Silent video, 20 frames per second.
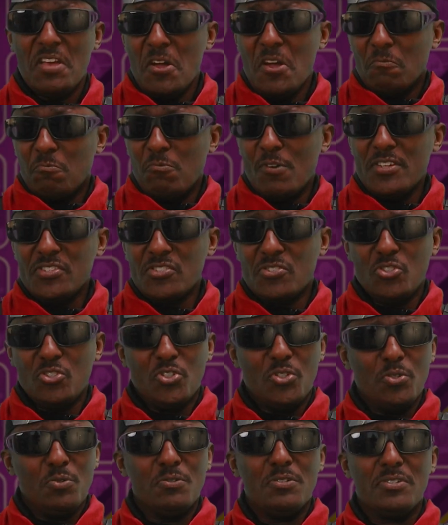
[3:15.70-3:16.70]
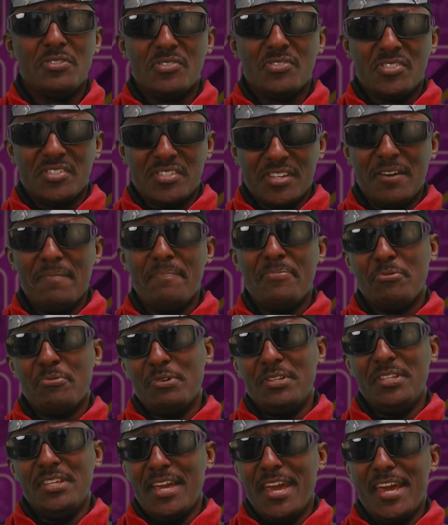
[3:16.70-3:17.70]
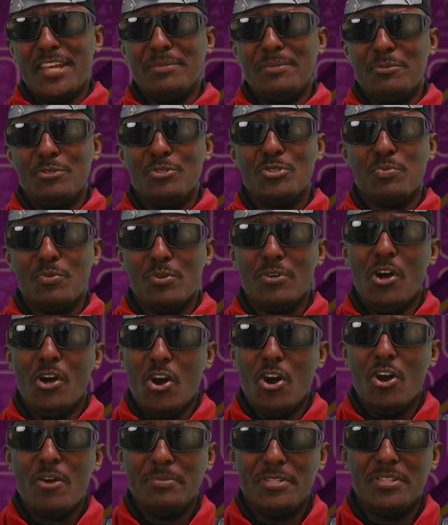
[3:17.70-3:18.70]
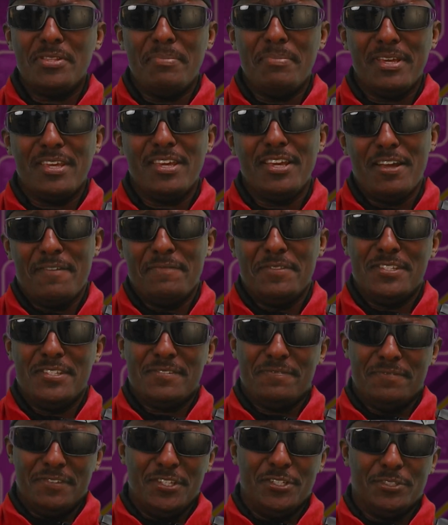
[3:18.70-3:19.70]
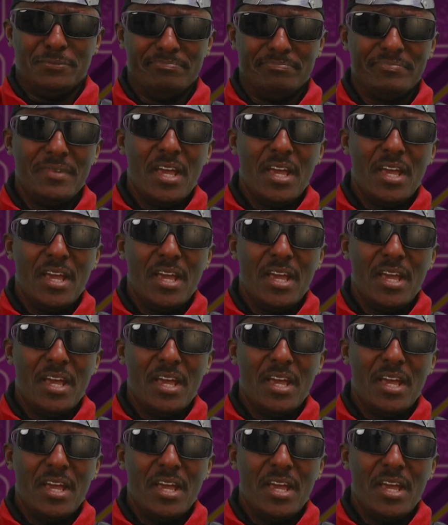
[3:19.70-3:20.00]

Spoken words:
Rest assured, some 3D animals were harmed in the making of this film.